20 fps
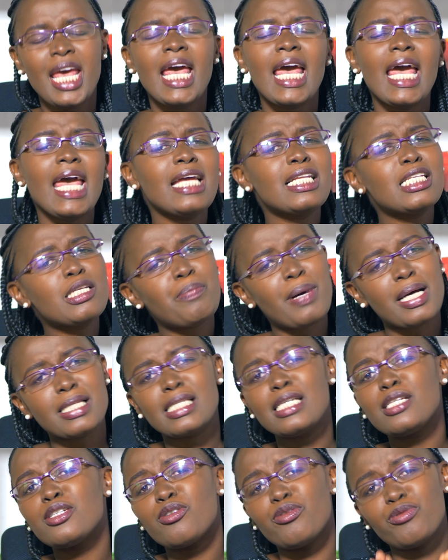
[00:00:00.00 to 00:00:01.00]

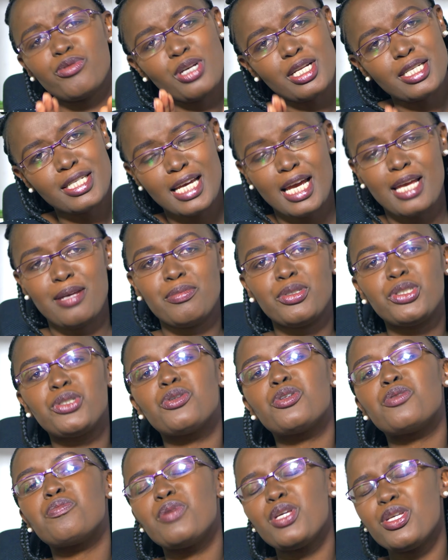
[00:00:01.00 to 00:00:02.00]
80% of your time
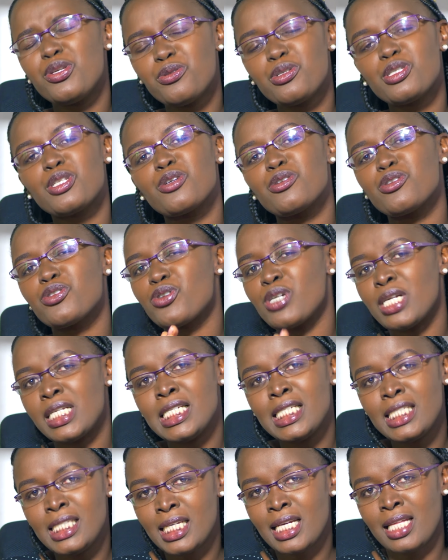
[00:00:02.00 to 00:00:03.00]
should be used on
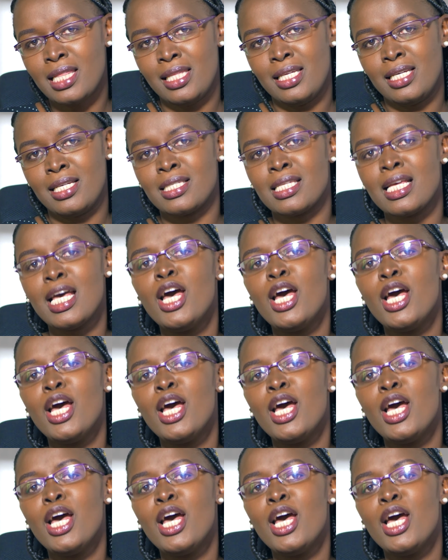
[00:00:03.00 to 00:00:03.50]
strategic things,